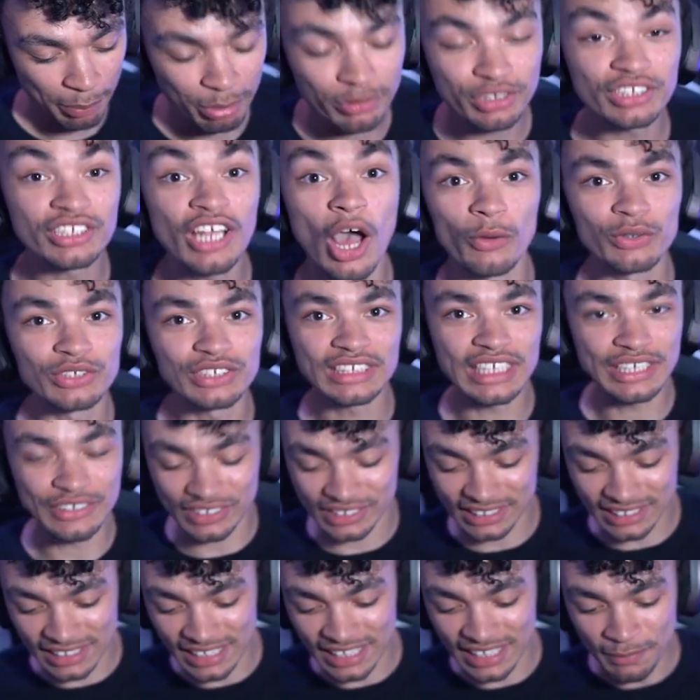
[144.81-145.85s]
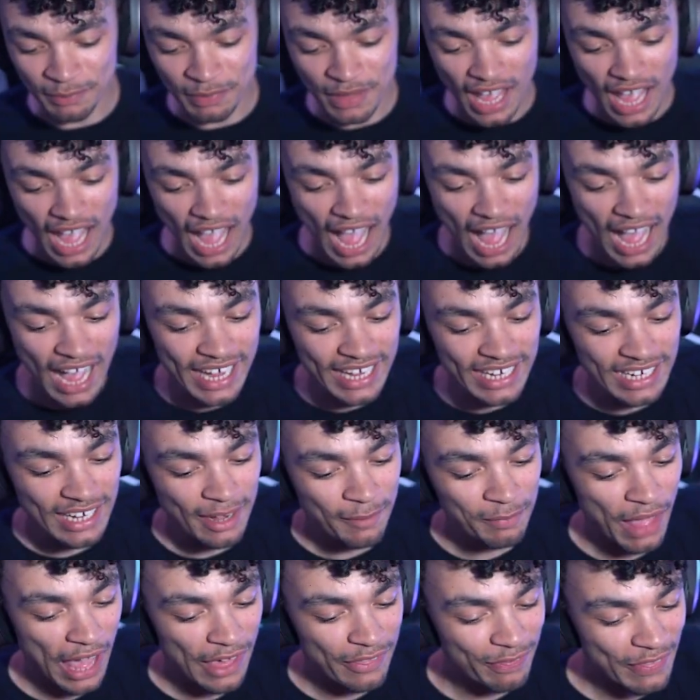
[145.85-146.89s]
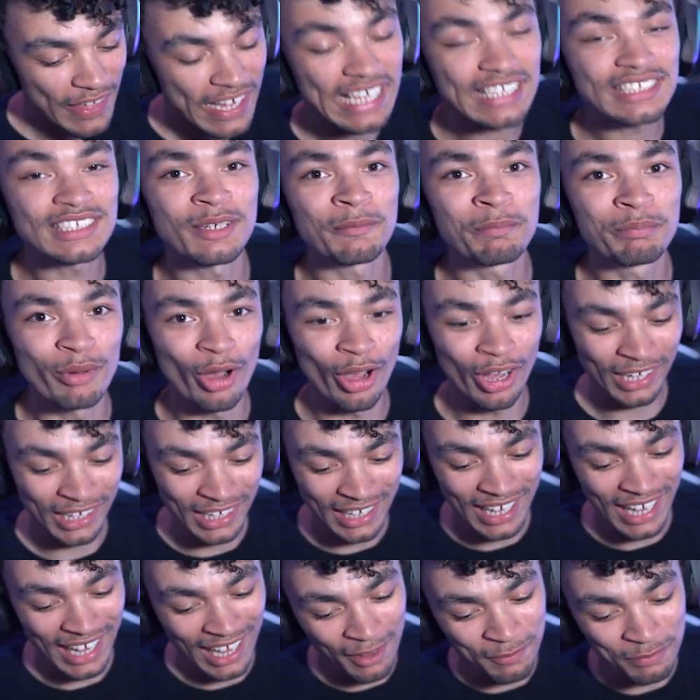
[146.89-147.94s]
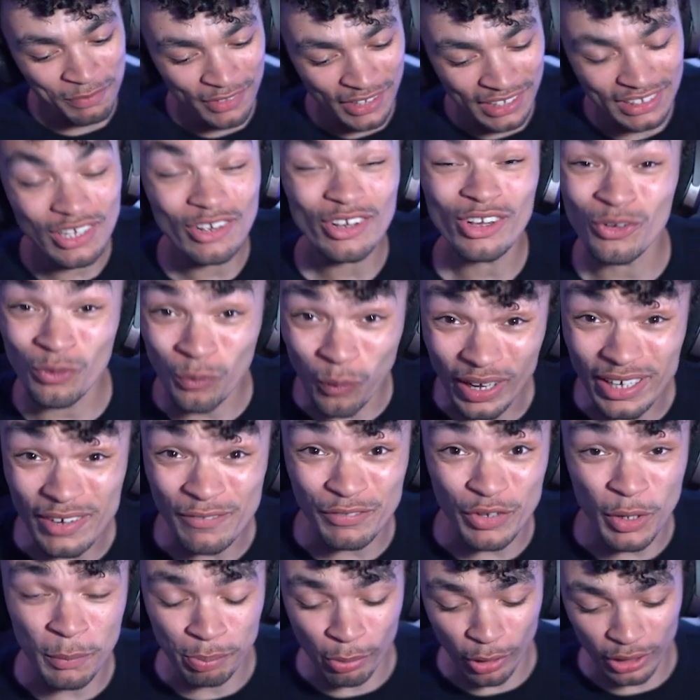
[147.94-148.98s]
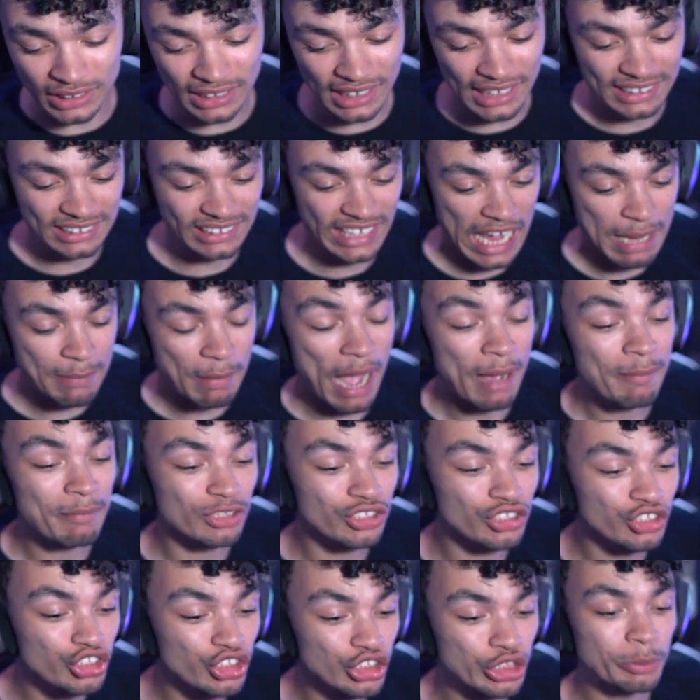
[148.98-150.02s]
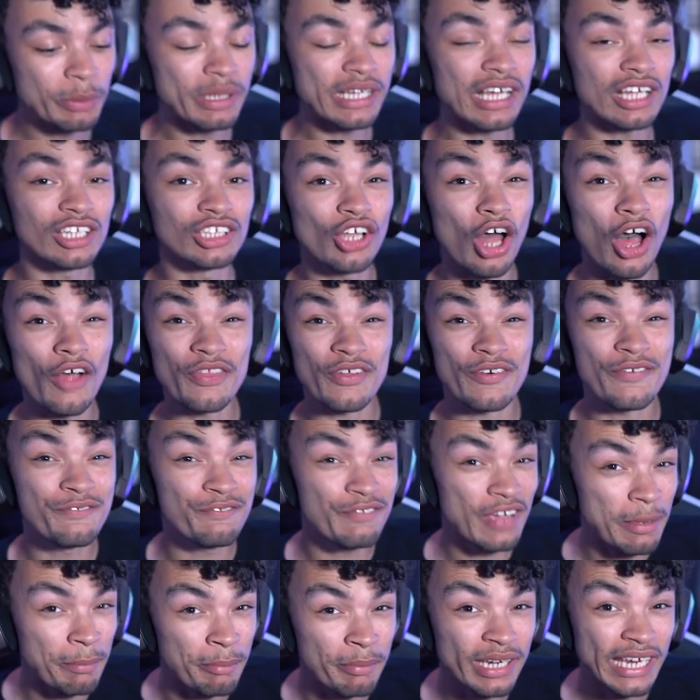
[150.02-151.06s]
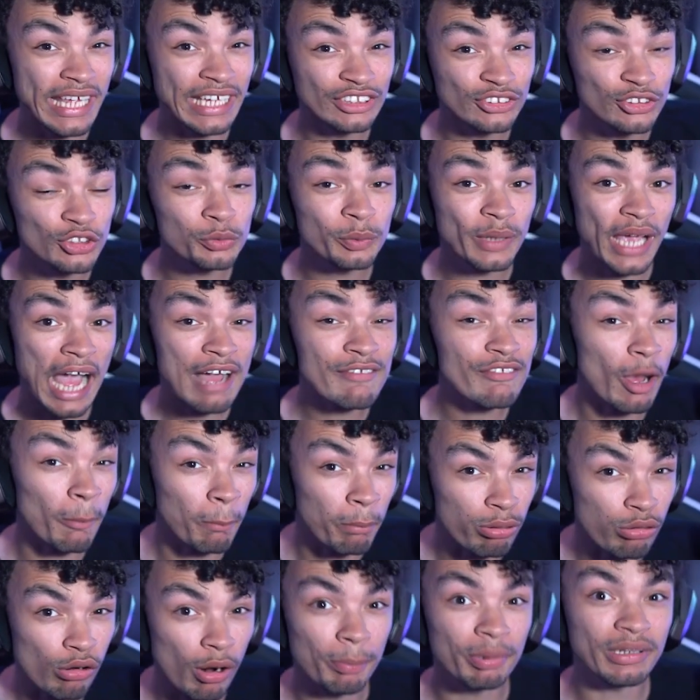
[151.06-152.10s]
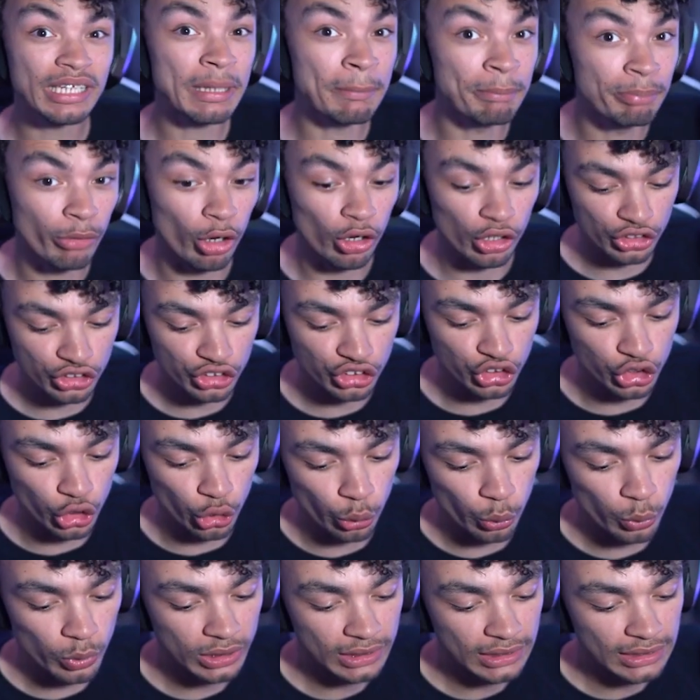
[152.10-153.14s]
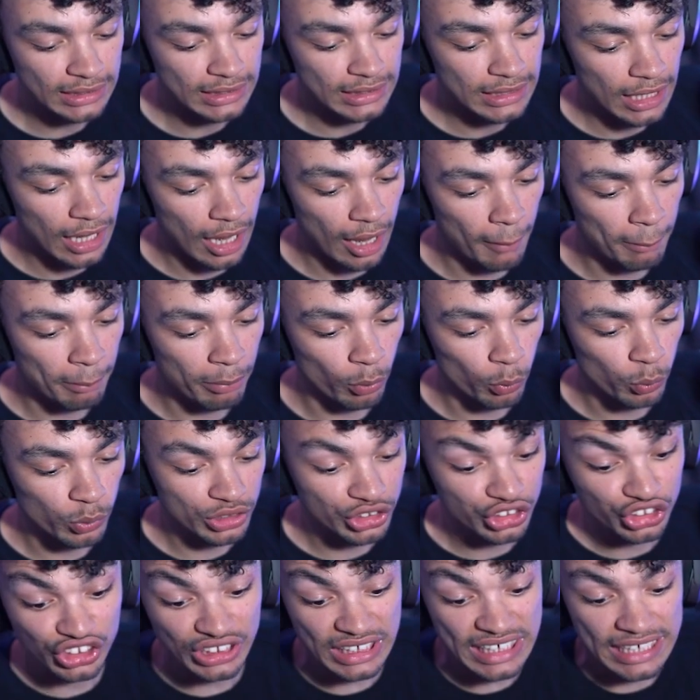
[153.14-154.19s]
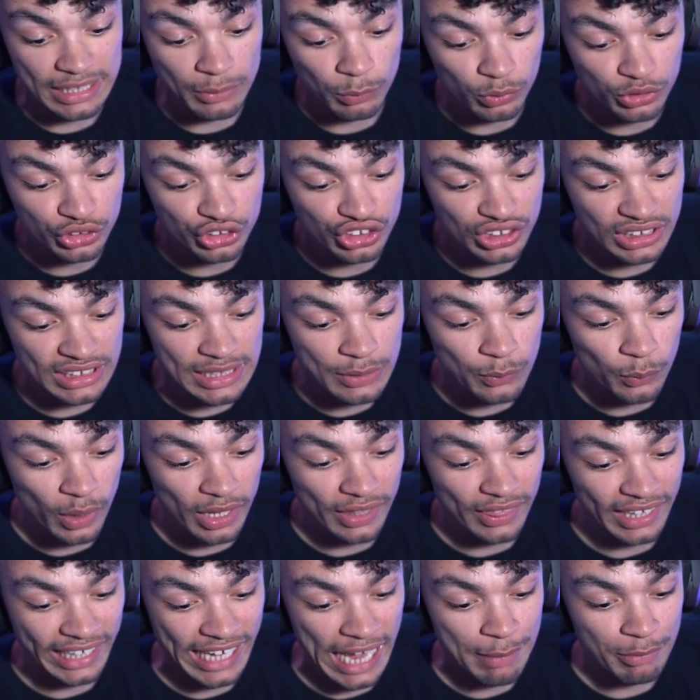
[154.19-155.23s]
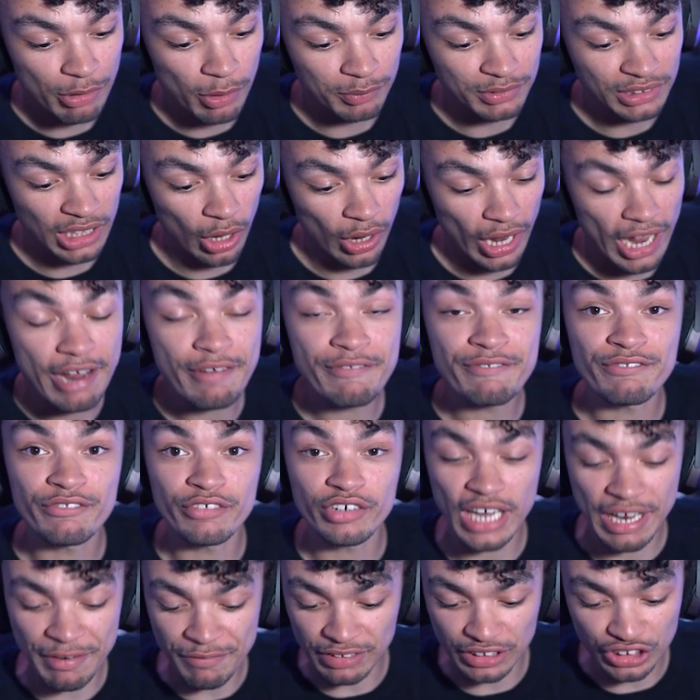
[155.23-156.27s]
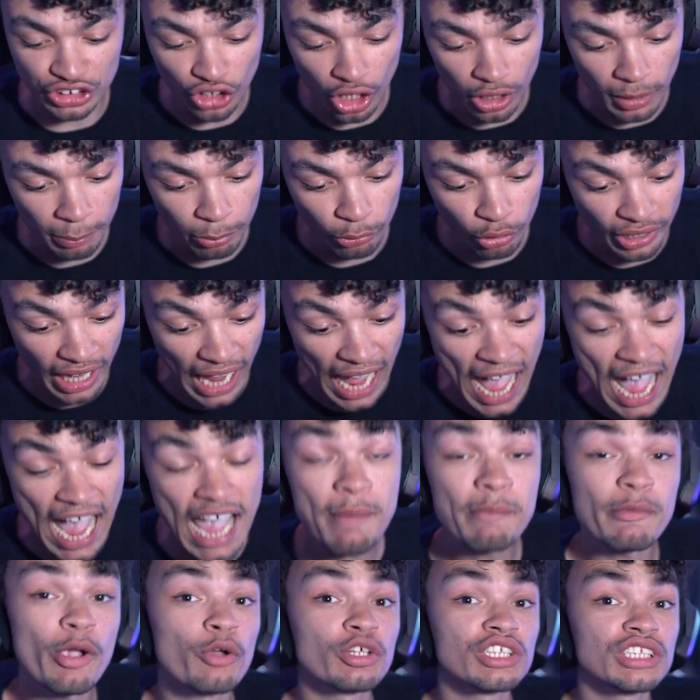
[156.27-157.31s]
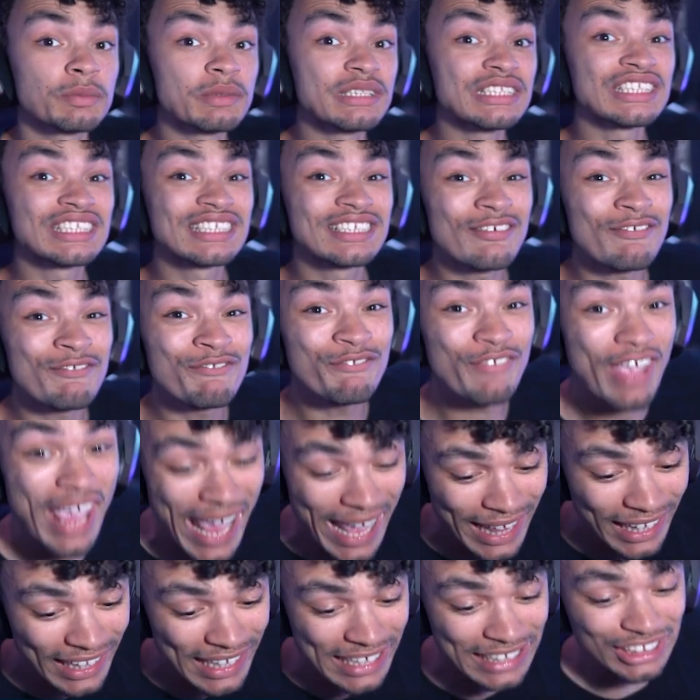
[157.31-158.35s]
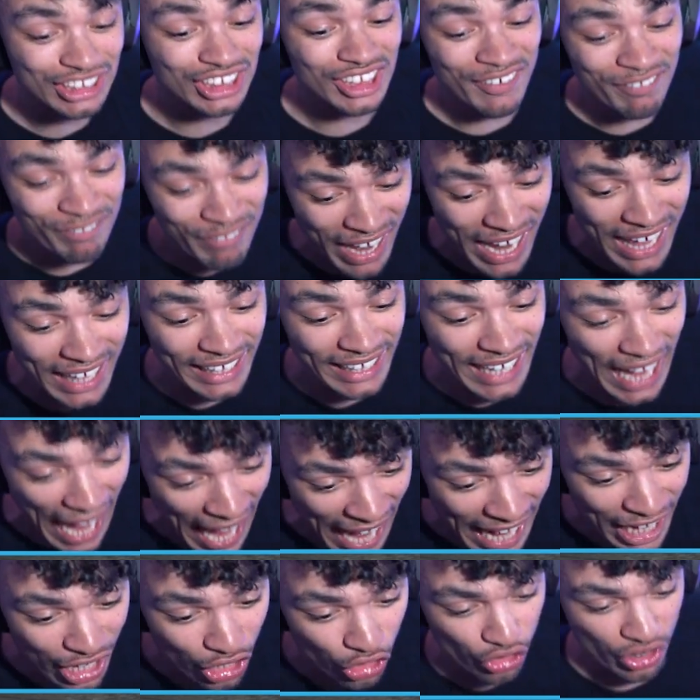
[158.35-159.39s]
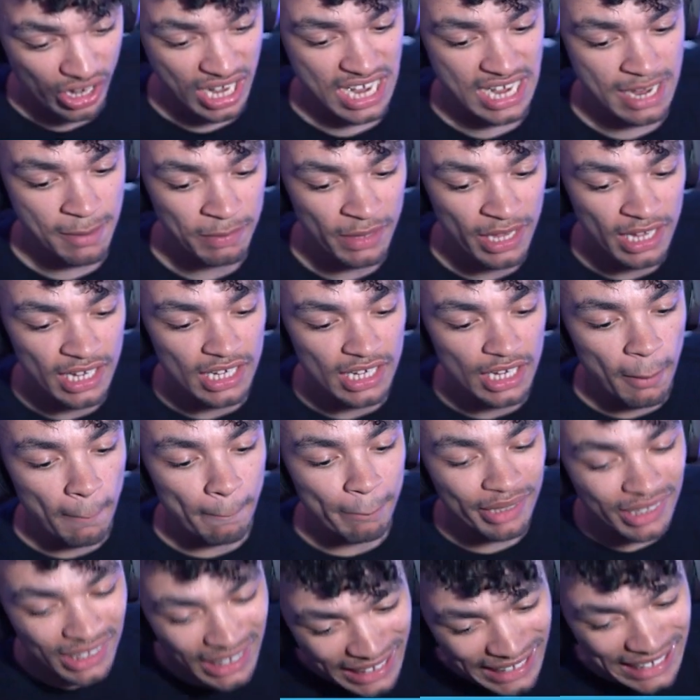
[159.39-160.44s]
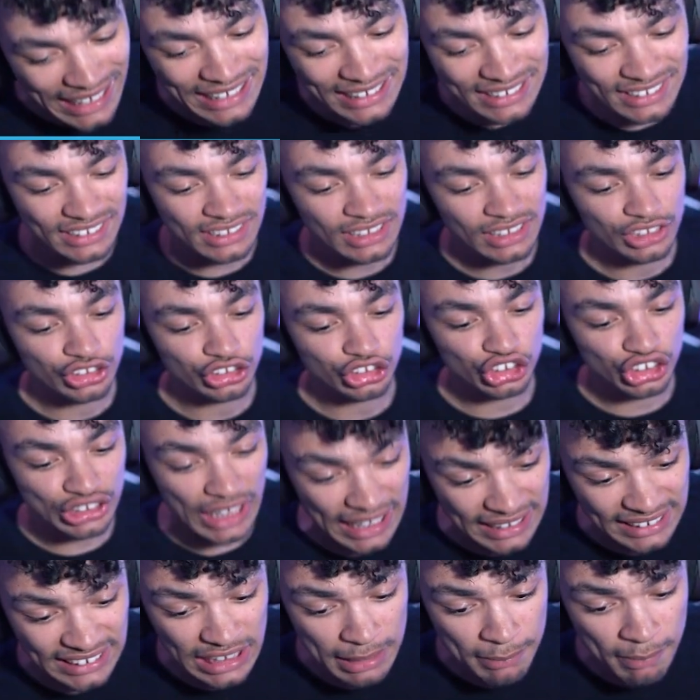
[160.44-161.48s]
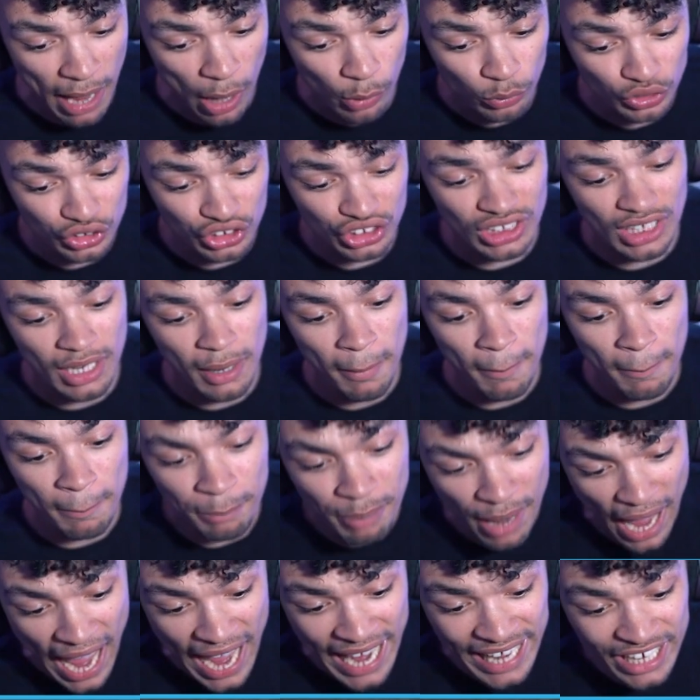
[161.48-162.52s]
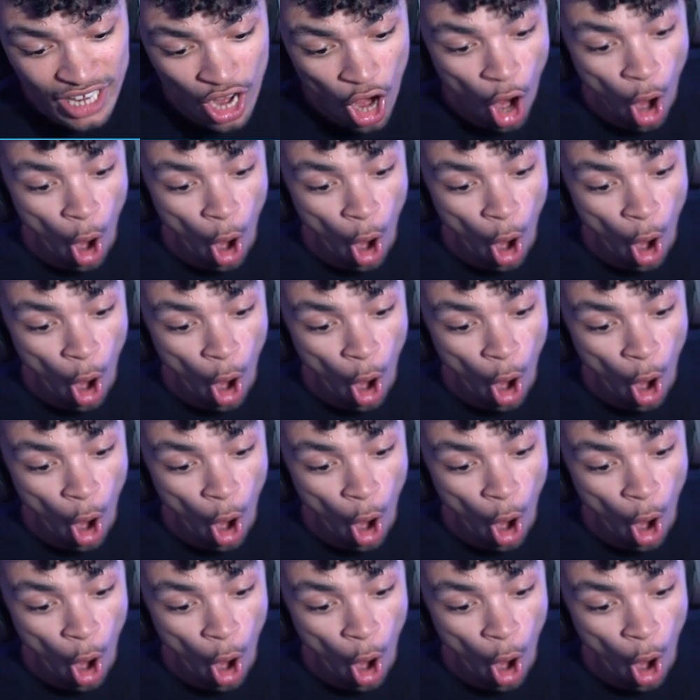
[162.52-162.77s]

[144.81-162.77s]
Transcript: But no, seriously, I I think it's a bug there's a, quite a few bugs in this game. I'm assuming a lot of the fitment issues we have are probably bugs too, uh, but we'll see. We'll see when the game comes out. If, if it's not a bug, I'm going to be severely, severely angry. Please, chassis mount, beg.